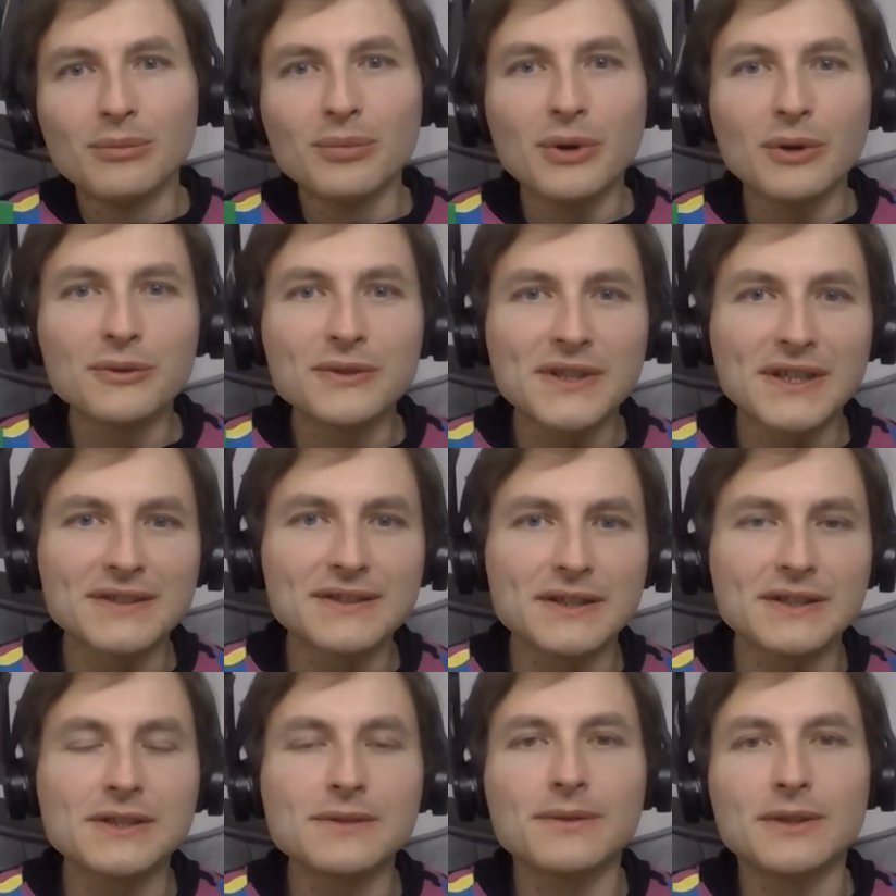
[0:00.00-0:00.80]

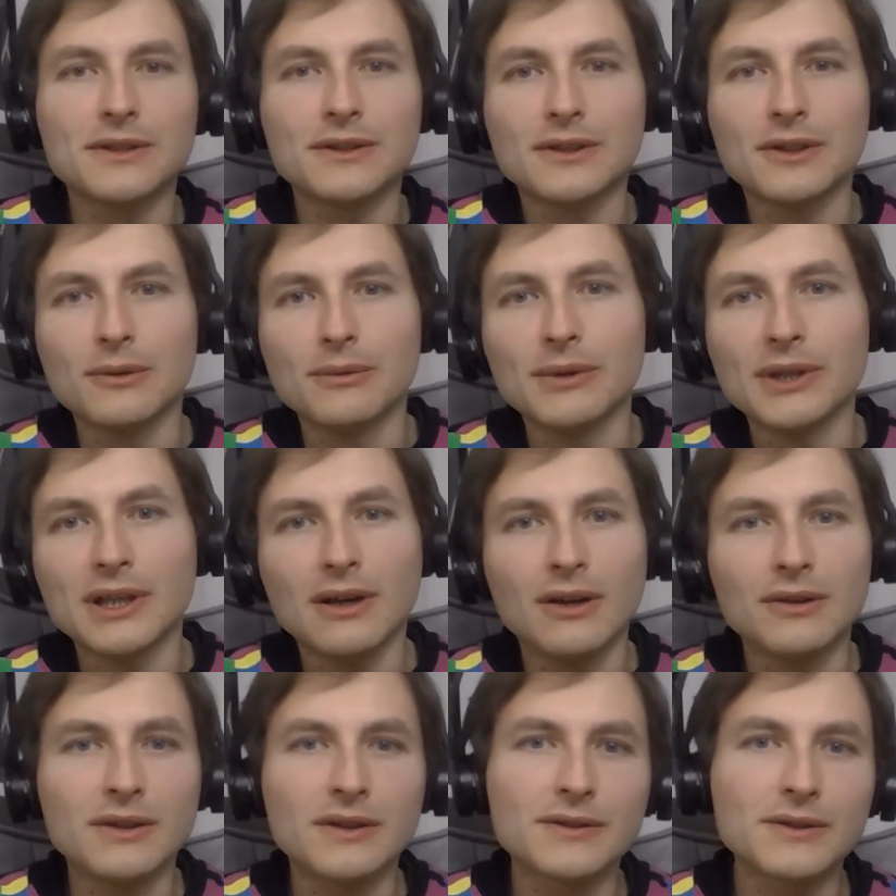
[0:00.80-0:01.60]
processes that are going
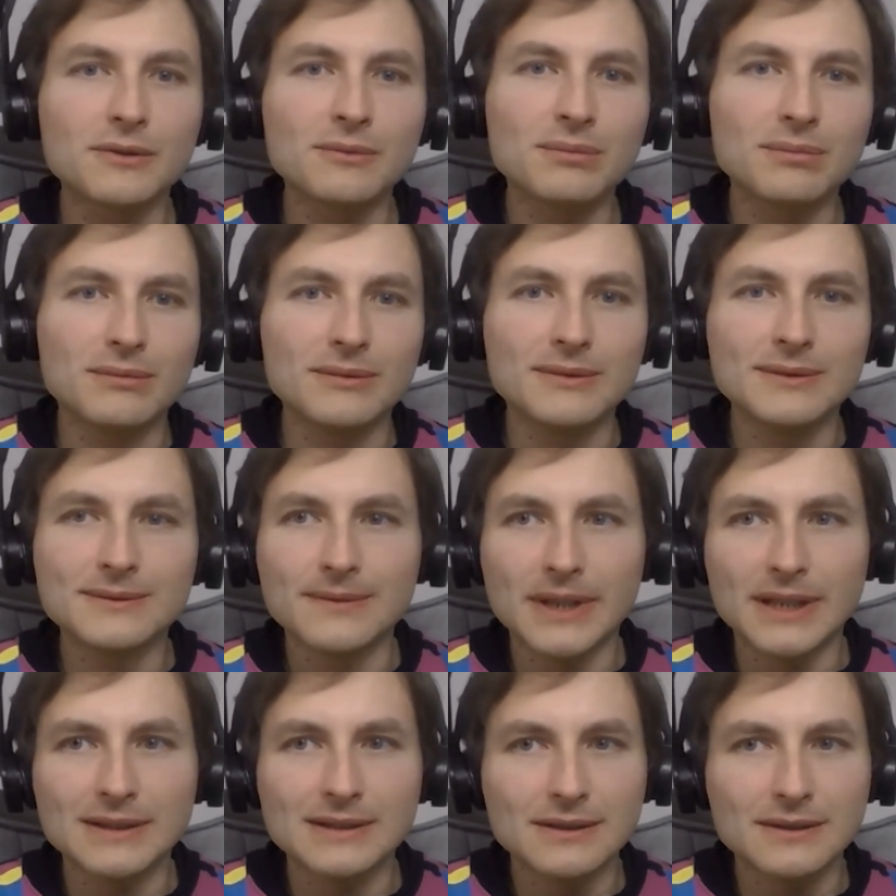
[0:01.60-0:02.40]
on so
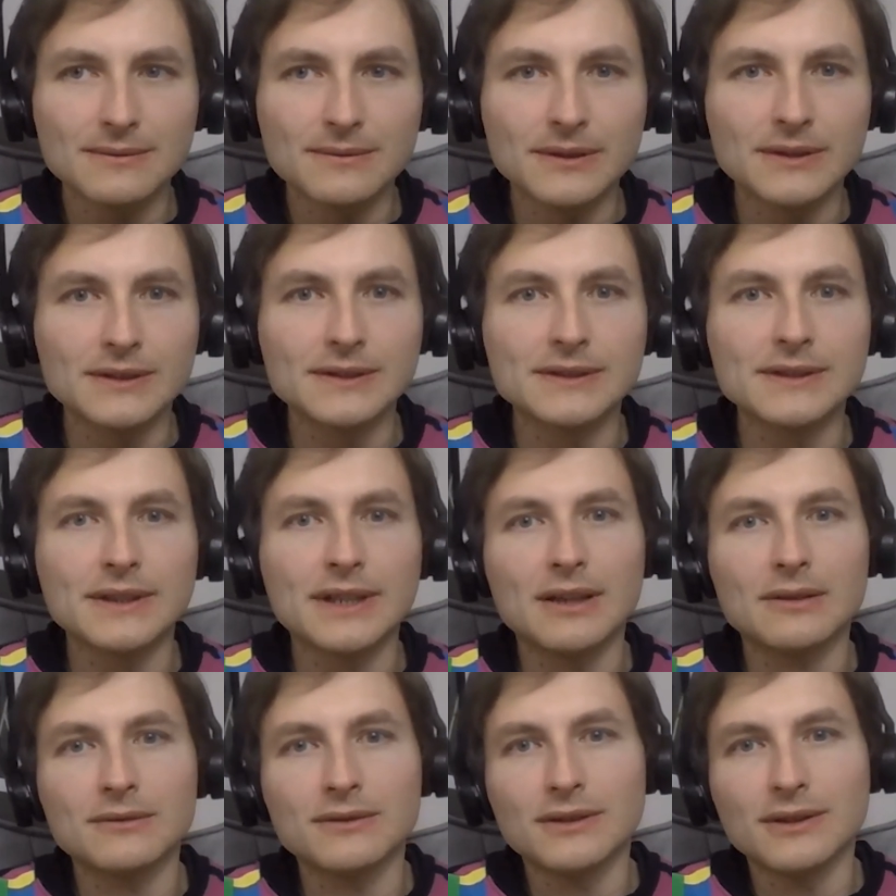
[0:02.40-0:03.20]
things things
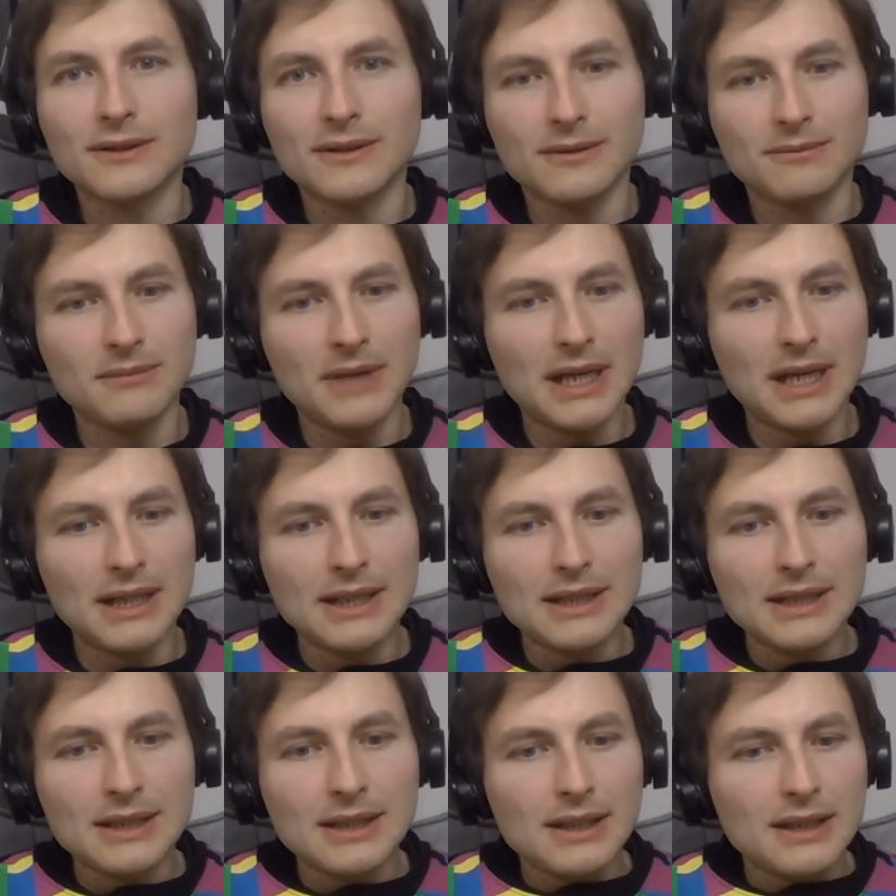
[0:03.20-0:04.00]
around um,
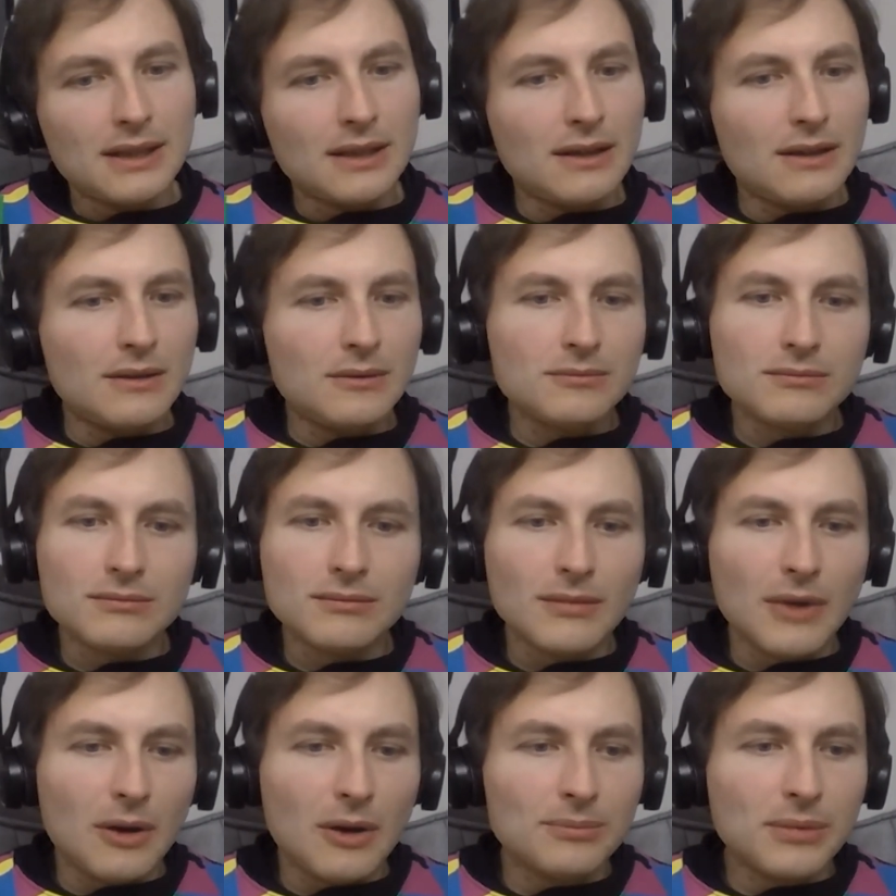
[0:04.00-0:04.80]

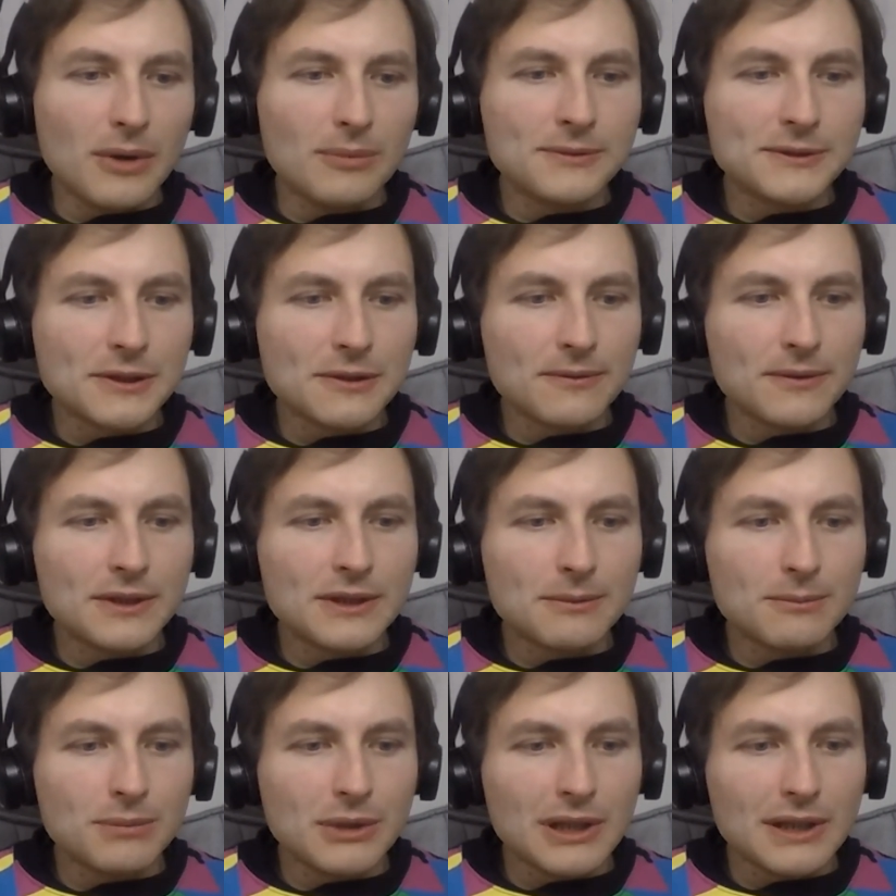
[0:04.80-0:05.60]
um,
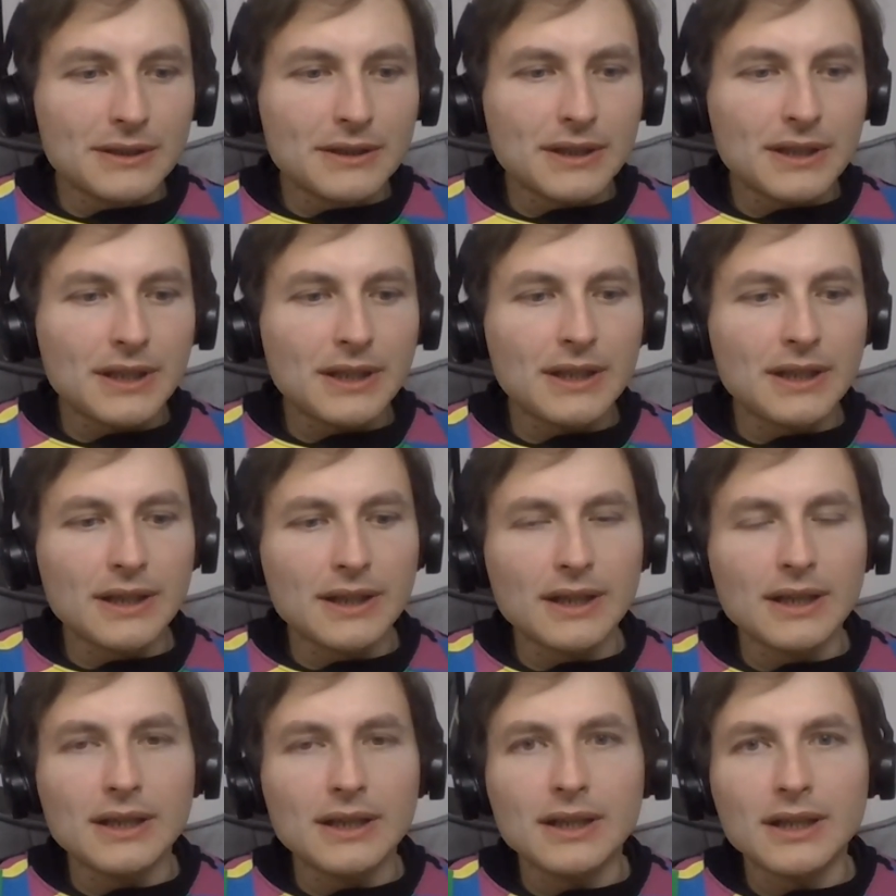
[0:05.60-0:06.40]
observability
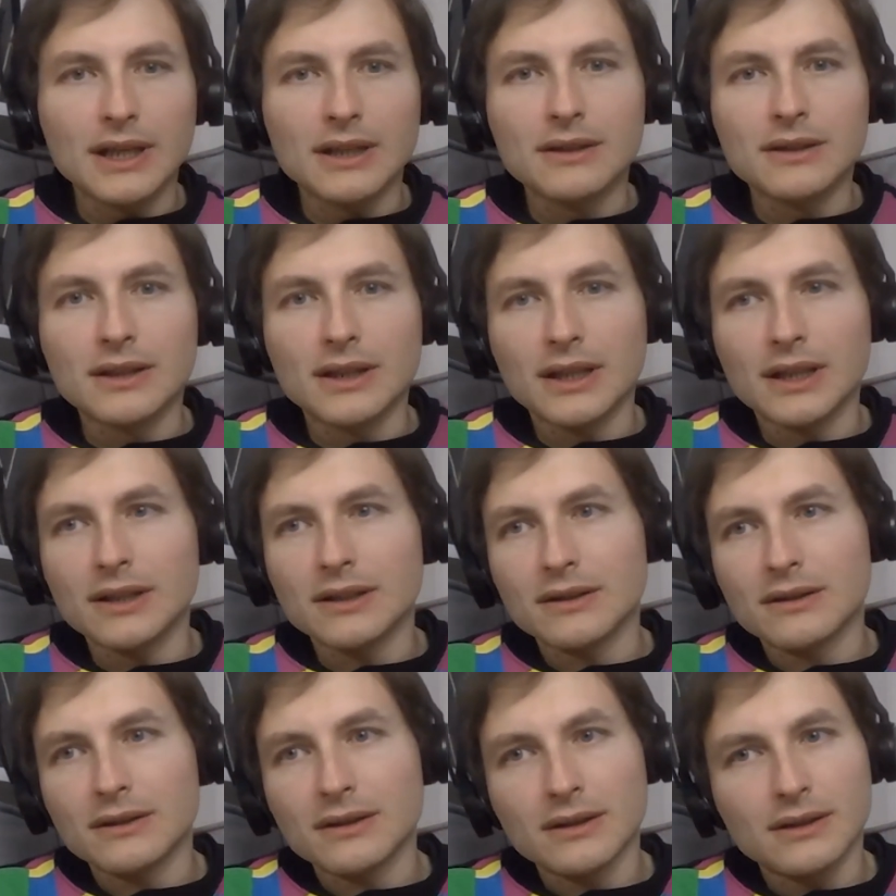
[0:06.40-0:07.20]
uh, in
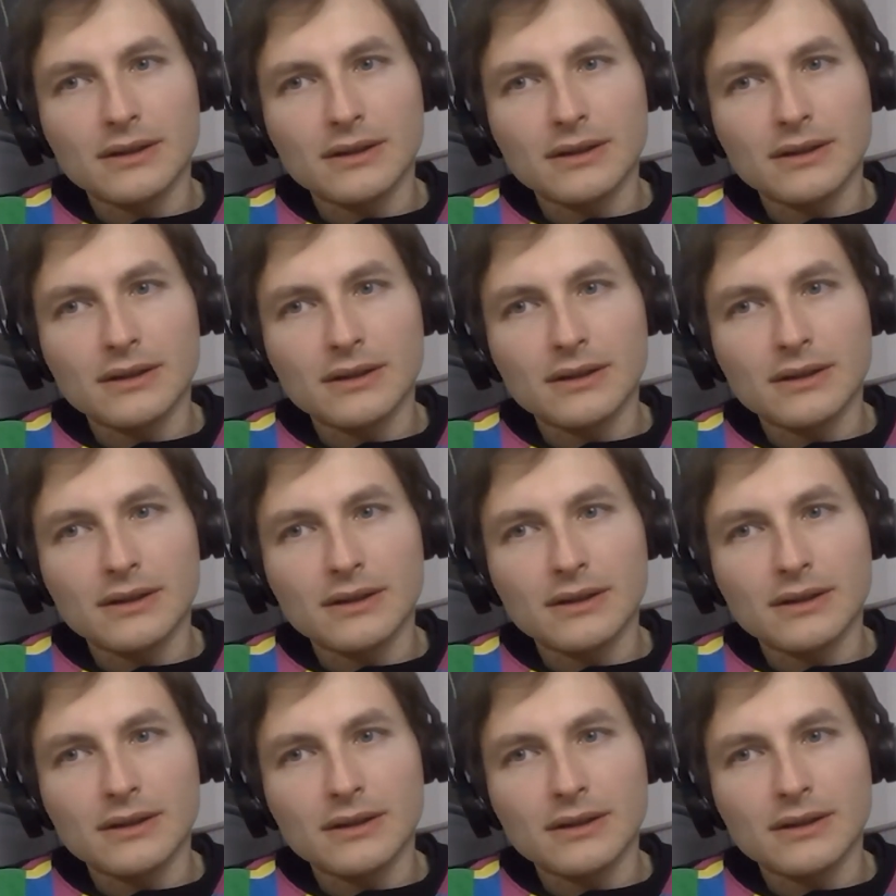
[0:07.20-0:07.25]
in